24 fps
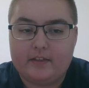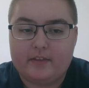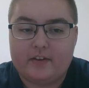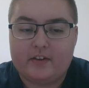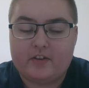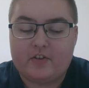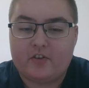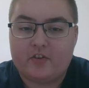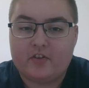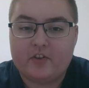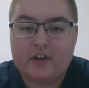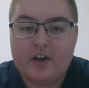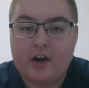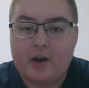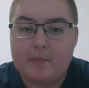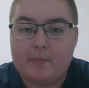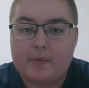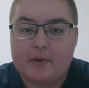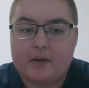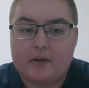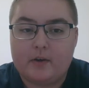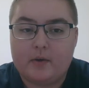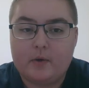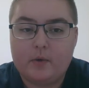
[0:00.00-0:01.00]
they just come
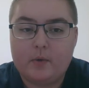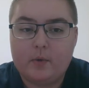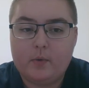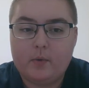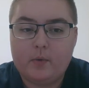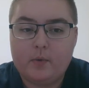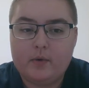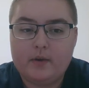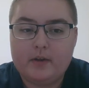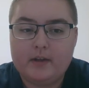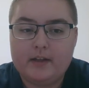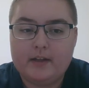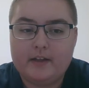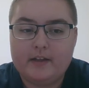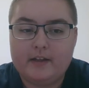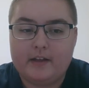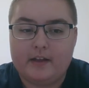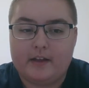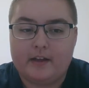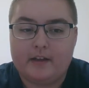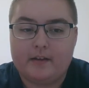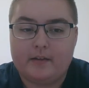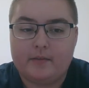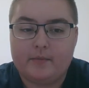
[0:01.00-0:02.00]
and go,
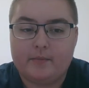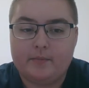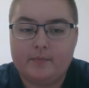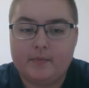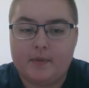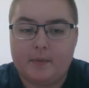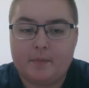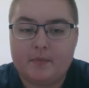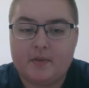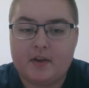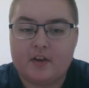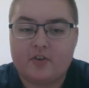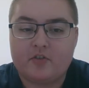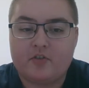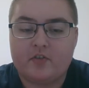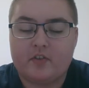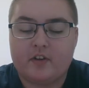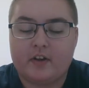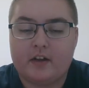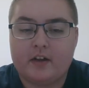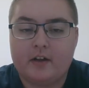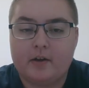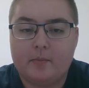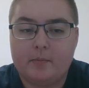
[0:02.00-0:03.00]
the
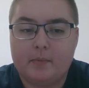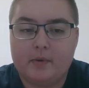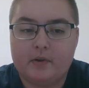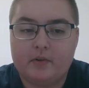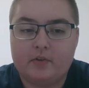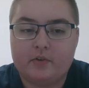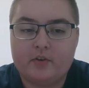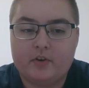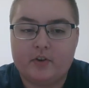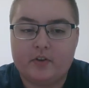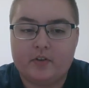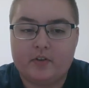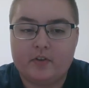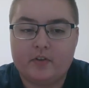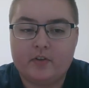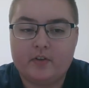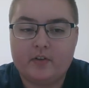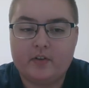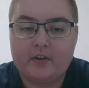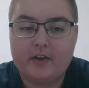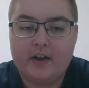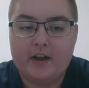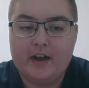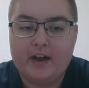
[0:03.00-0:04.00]
obsessions and
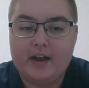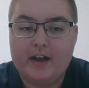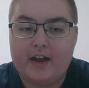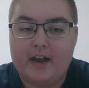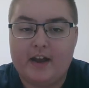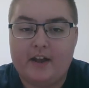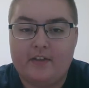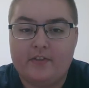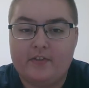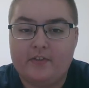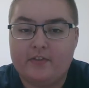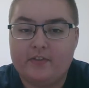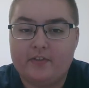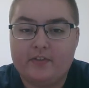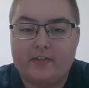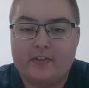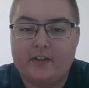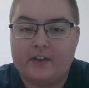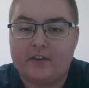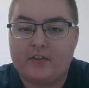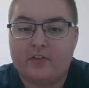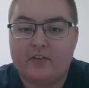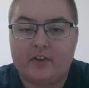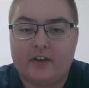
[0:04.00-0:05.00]
compulsions, and
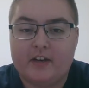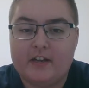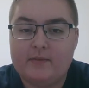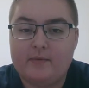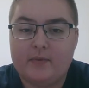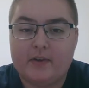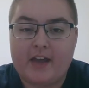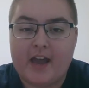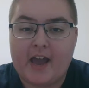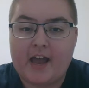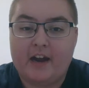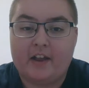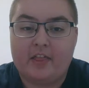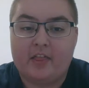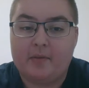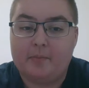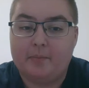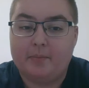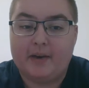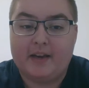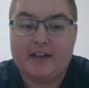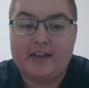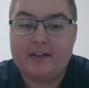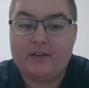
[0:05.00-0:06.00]
they just leave again in the
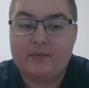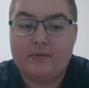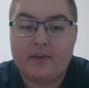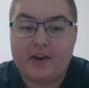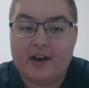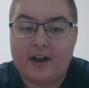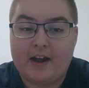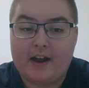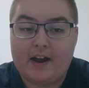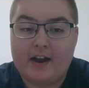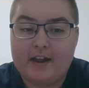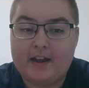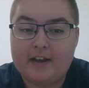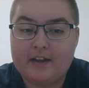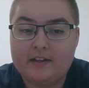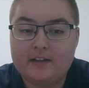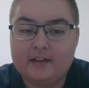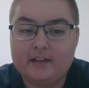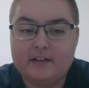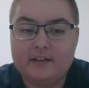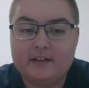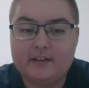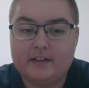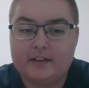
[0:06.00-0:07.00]
blink of an eye.
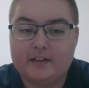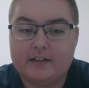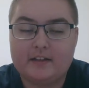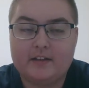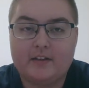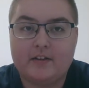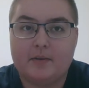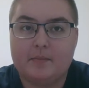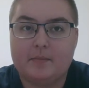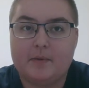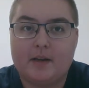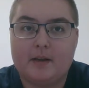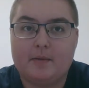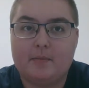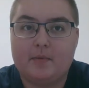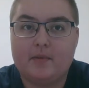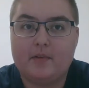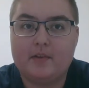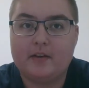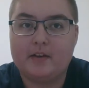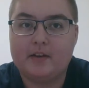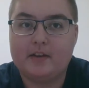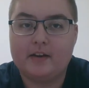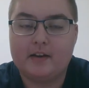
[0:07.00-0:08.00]
Sometimes
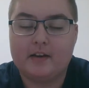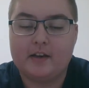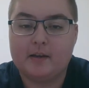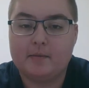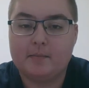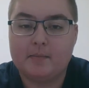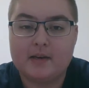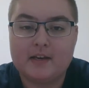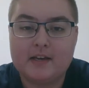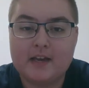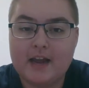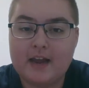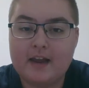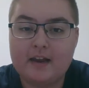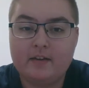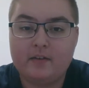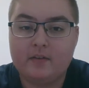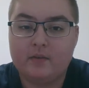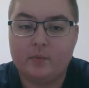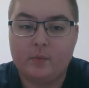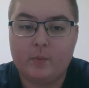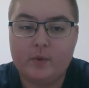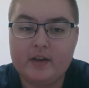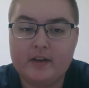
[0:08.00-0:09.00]
it can be
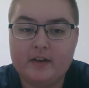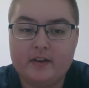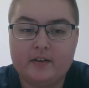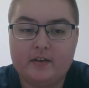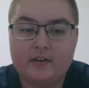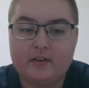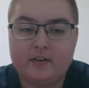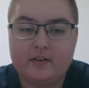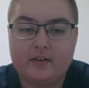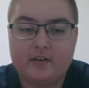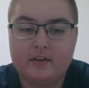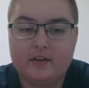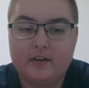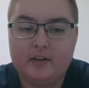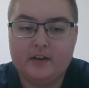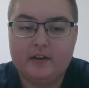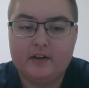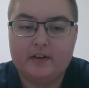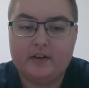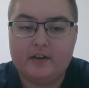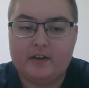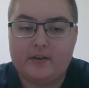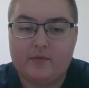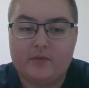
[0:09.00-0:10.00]
days, weeks,
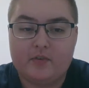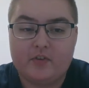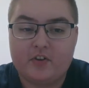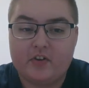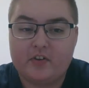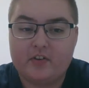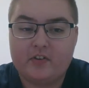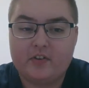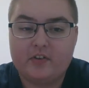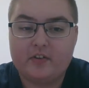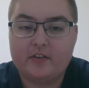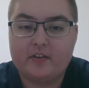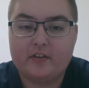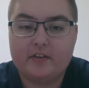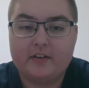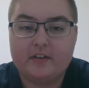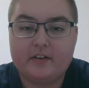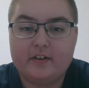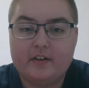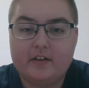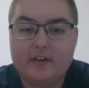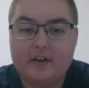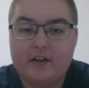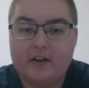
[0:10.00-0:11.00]
even just
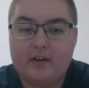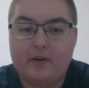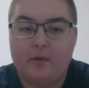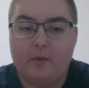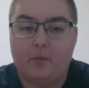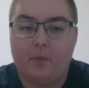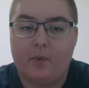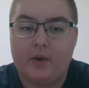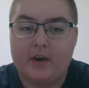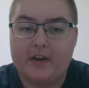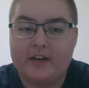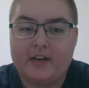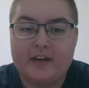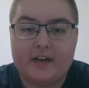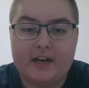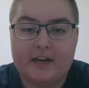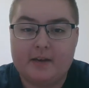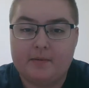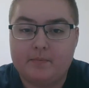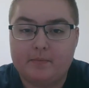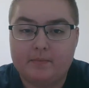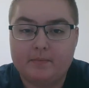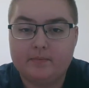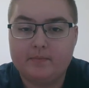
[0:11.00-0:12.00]
one
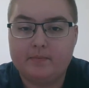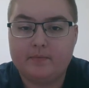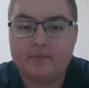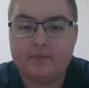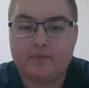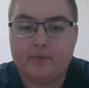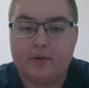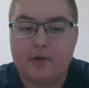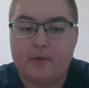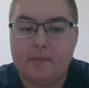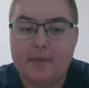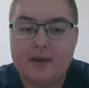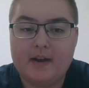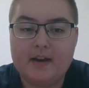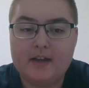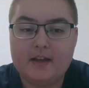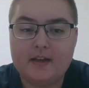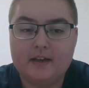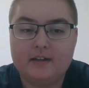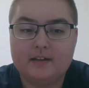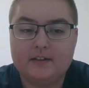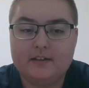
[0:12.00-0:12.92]
time for a minute.